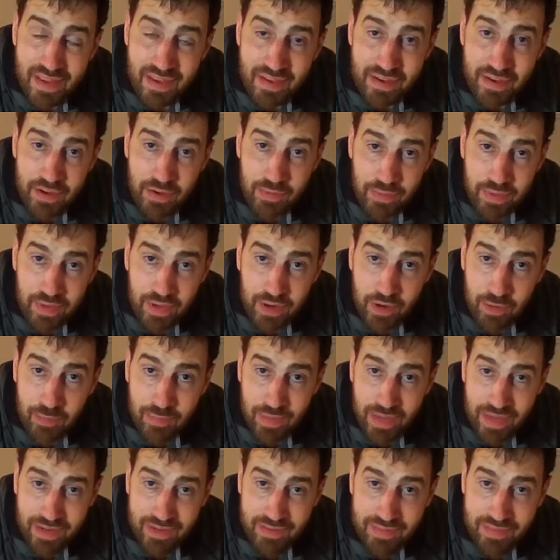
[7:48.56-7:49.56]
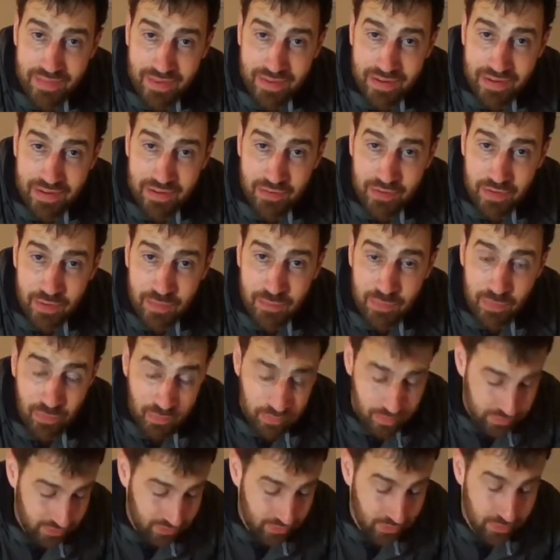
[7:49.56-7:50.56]
Here we are back at the ironing
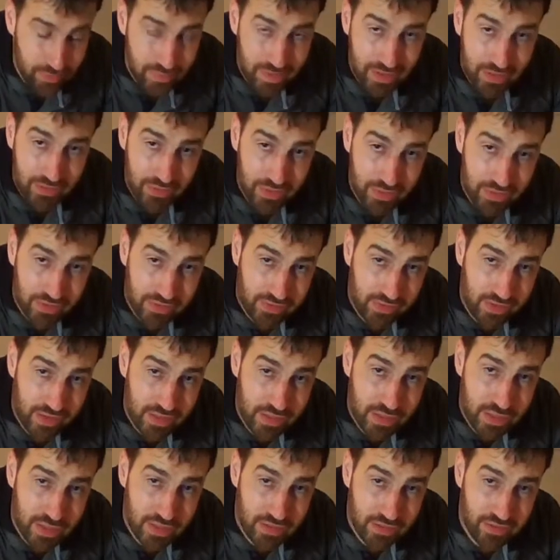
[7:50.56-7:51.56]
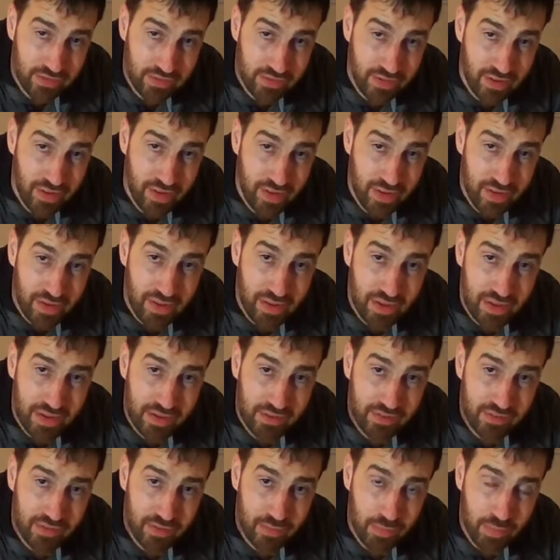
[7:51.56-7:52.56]
board to meld the stitches
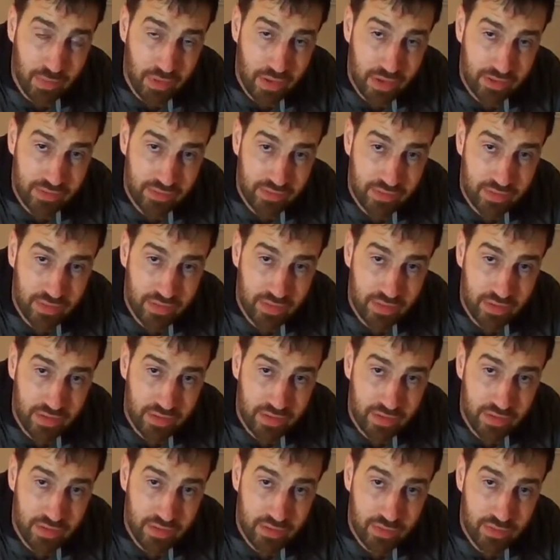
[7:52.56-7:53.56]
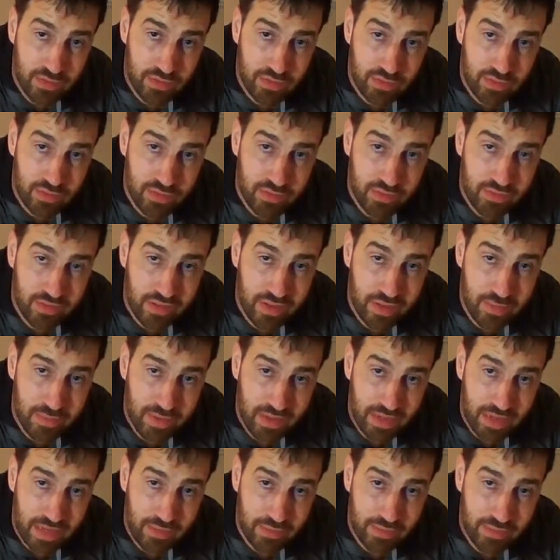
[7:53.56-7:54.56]
and to press the seam
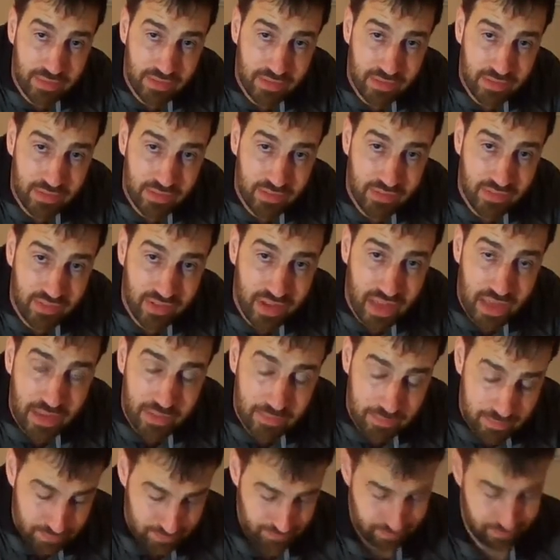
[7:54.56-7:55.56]
allowances flat.